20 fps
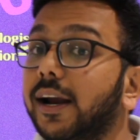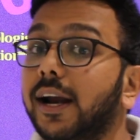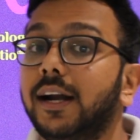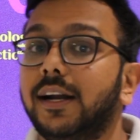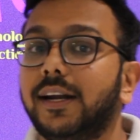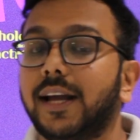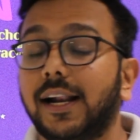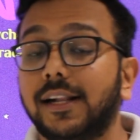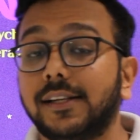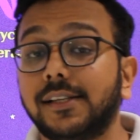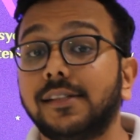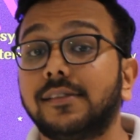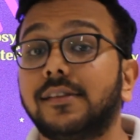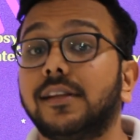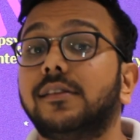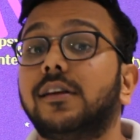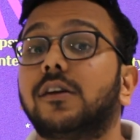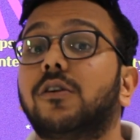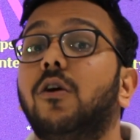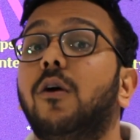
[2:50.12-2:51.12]
intelligence
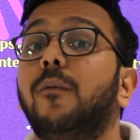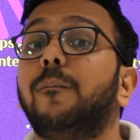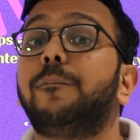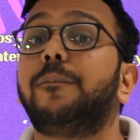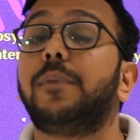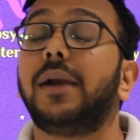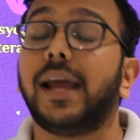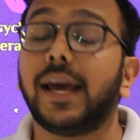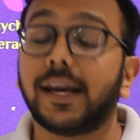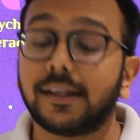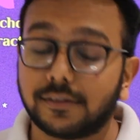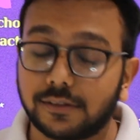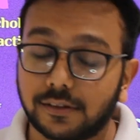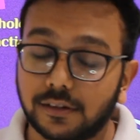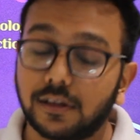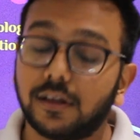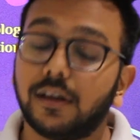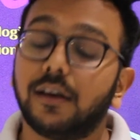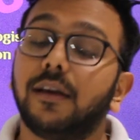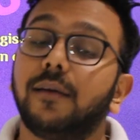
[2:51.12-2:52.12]
is a complex
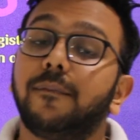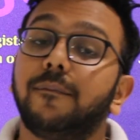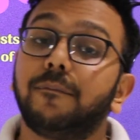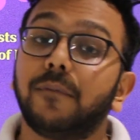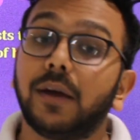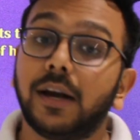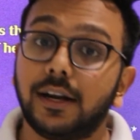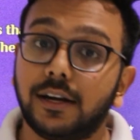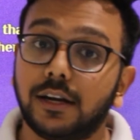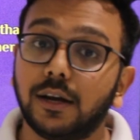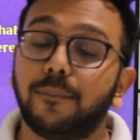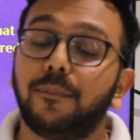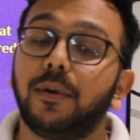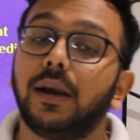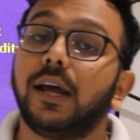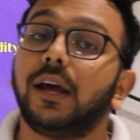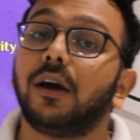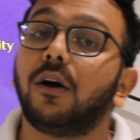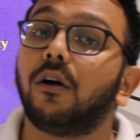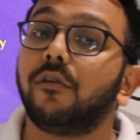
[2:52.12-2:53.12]

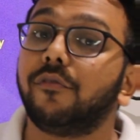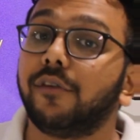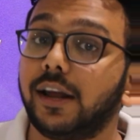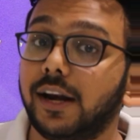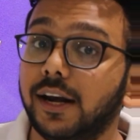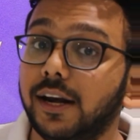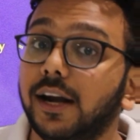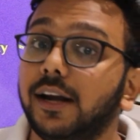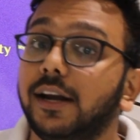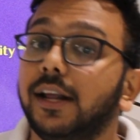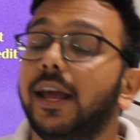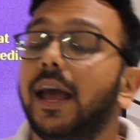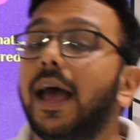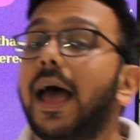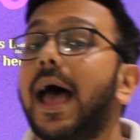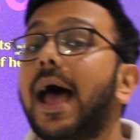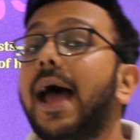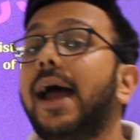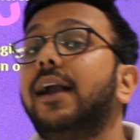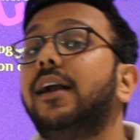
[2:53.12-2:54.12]
interplay of heredity
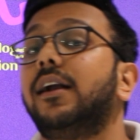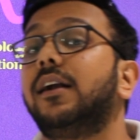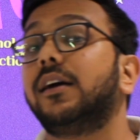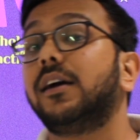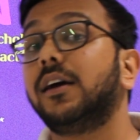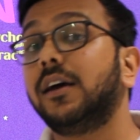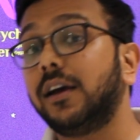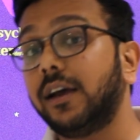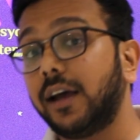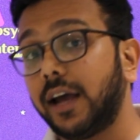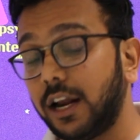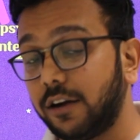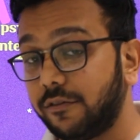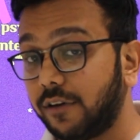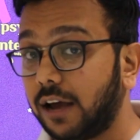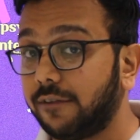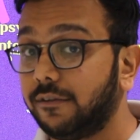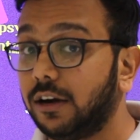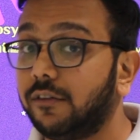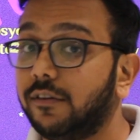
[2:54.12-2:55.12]
and
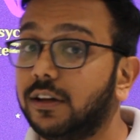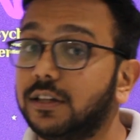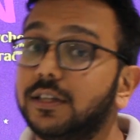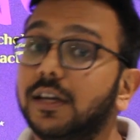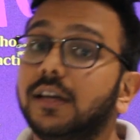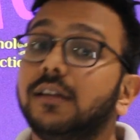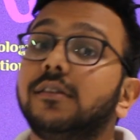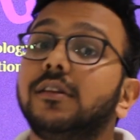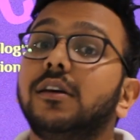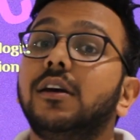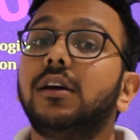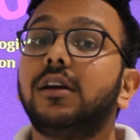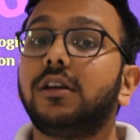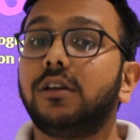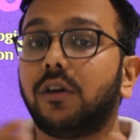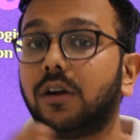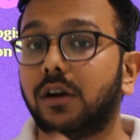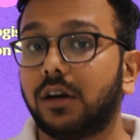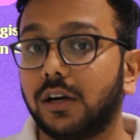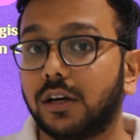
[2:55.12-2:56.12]
environment, which is
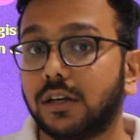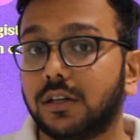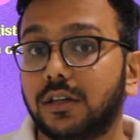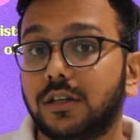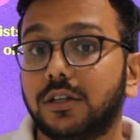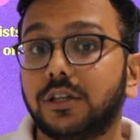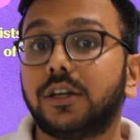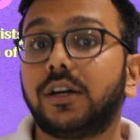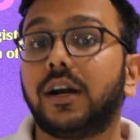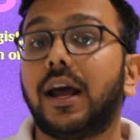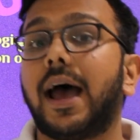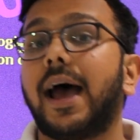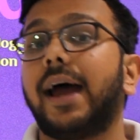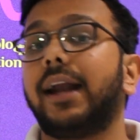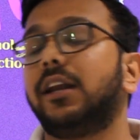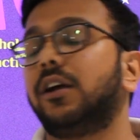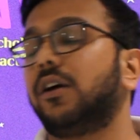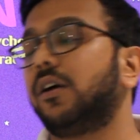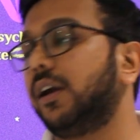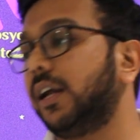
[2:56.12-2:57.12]
your nurture
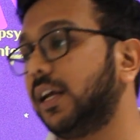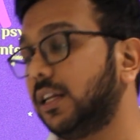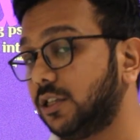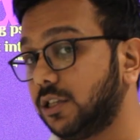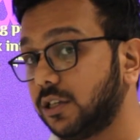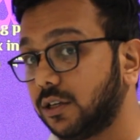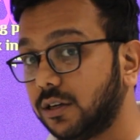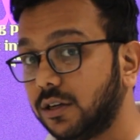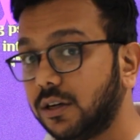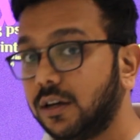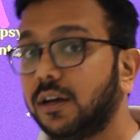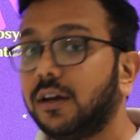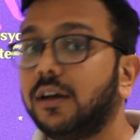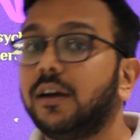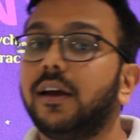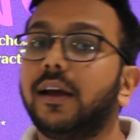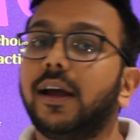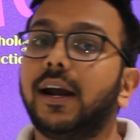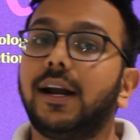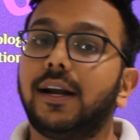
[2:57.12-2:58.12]
and your nature.
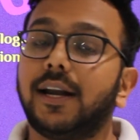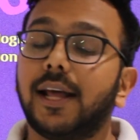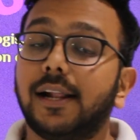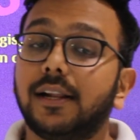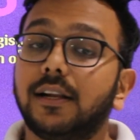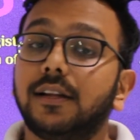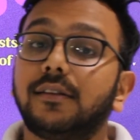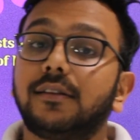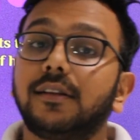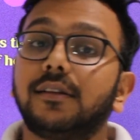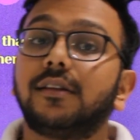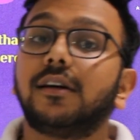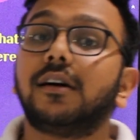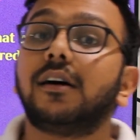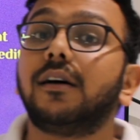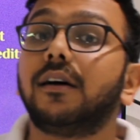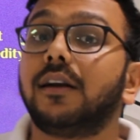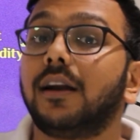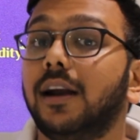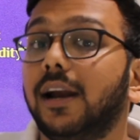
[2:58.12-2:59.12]
Intelligence is
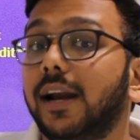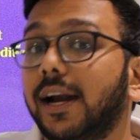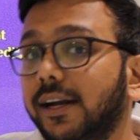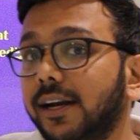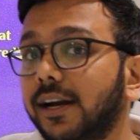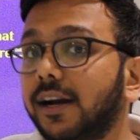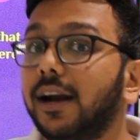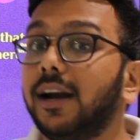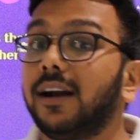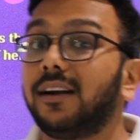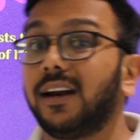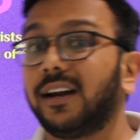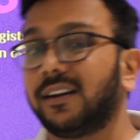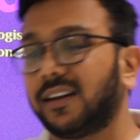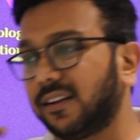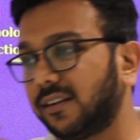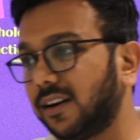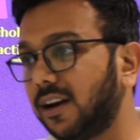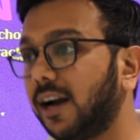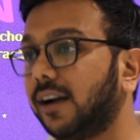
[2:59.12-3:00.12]
it
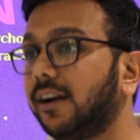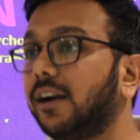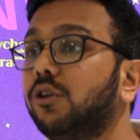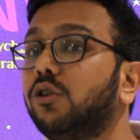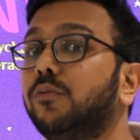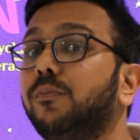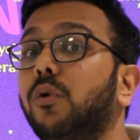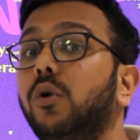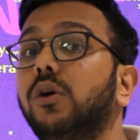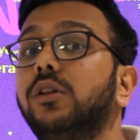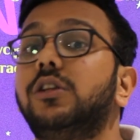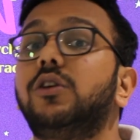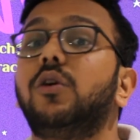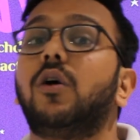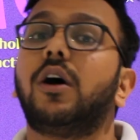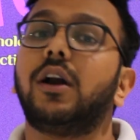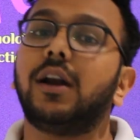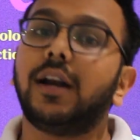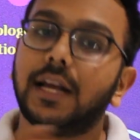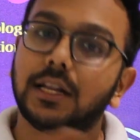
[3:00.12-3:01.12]
is related to both
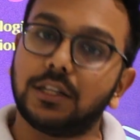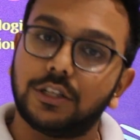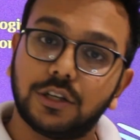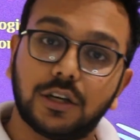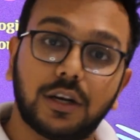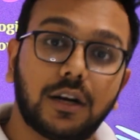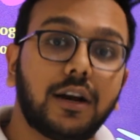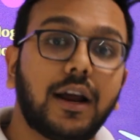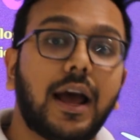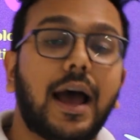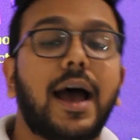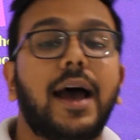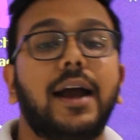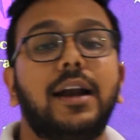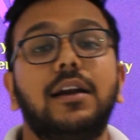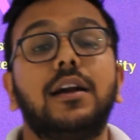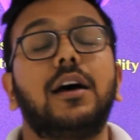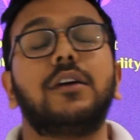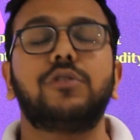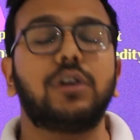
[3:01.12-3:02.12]
your nature
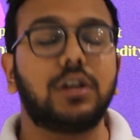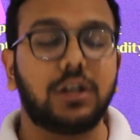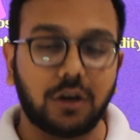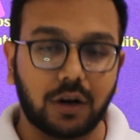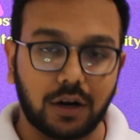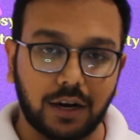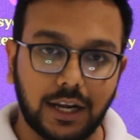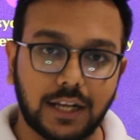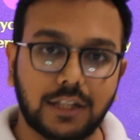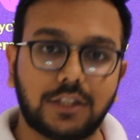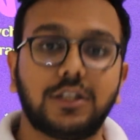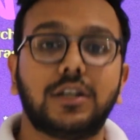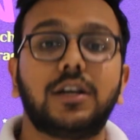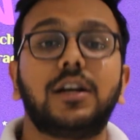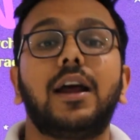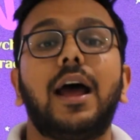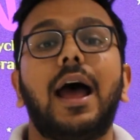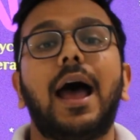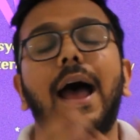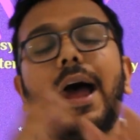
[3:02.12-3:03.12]
and your
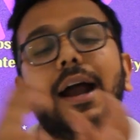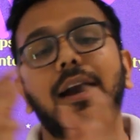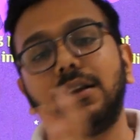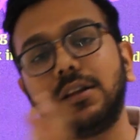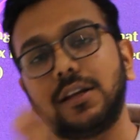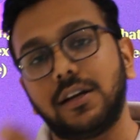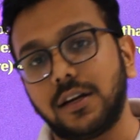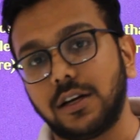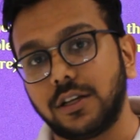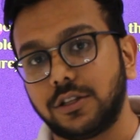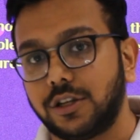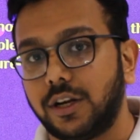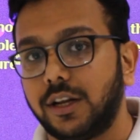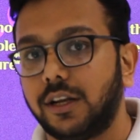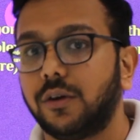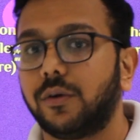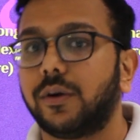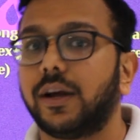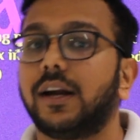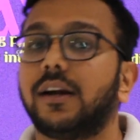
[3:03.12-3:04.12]
nature and the nurturing
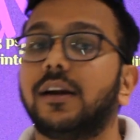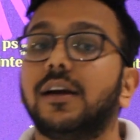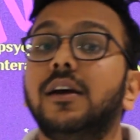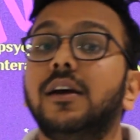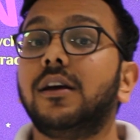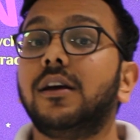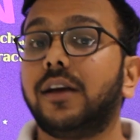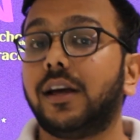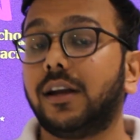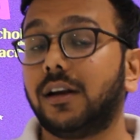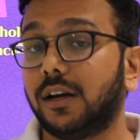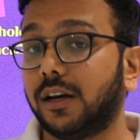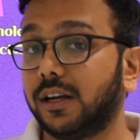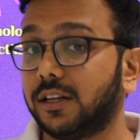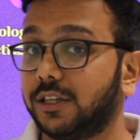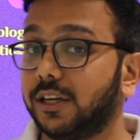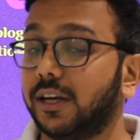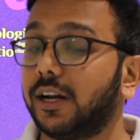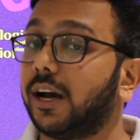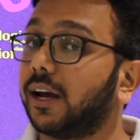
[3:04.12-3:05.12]
you get.
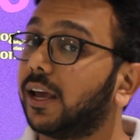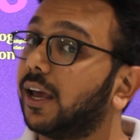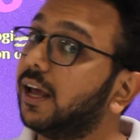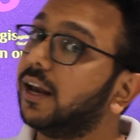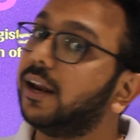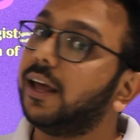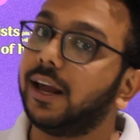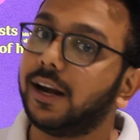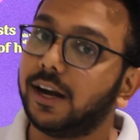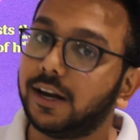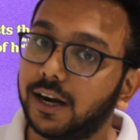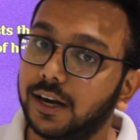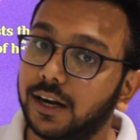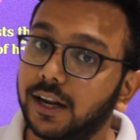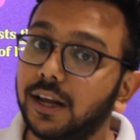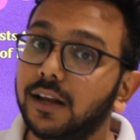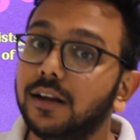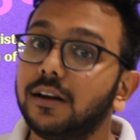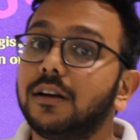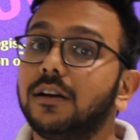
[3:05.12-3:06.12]
Nurture again
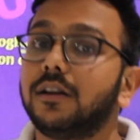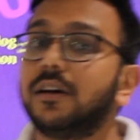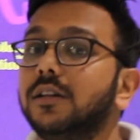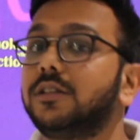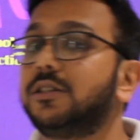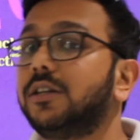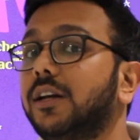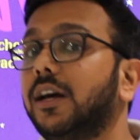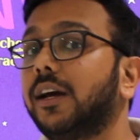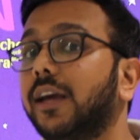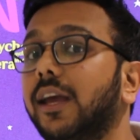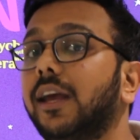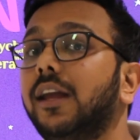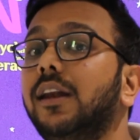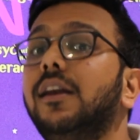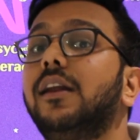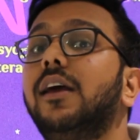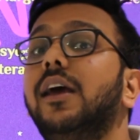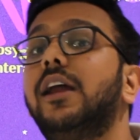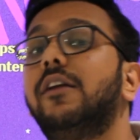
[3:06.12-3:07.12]
heredity, nurture
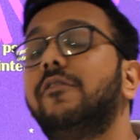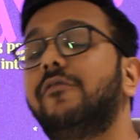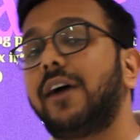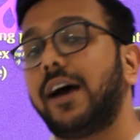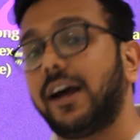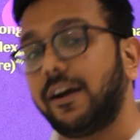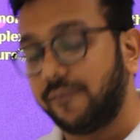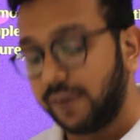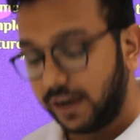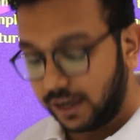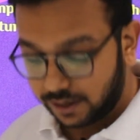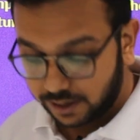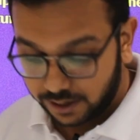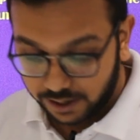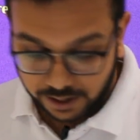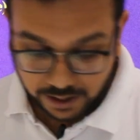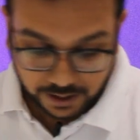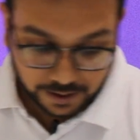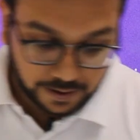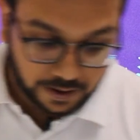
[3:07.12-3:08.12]
again environment.
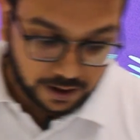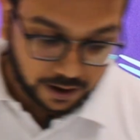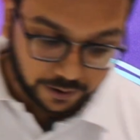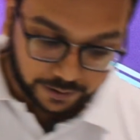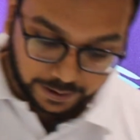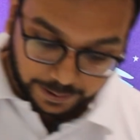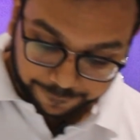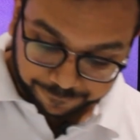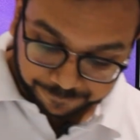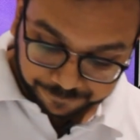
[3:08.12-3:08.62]
Okay.